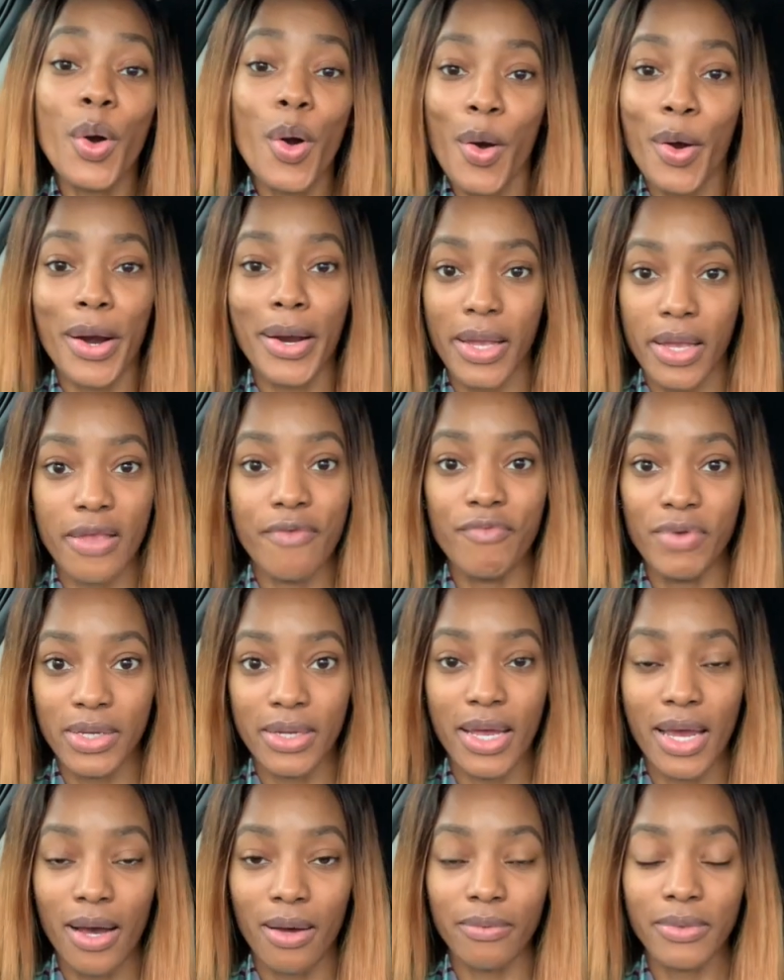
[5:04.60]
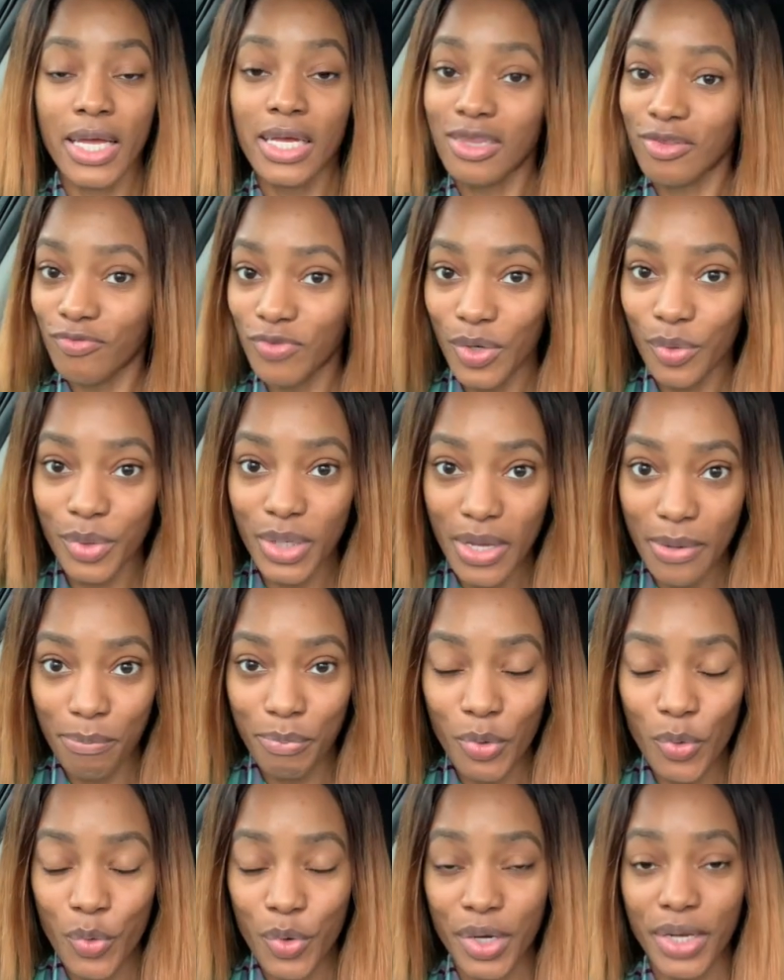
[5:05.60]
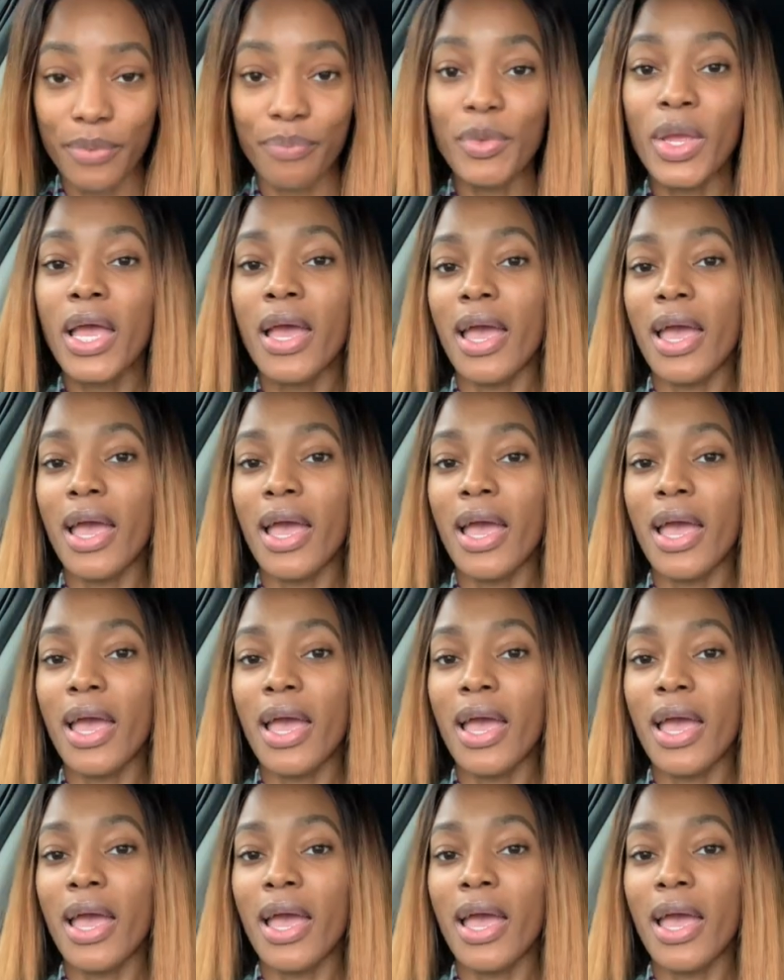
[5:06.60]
are even now. That's very important.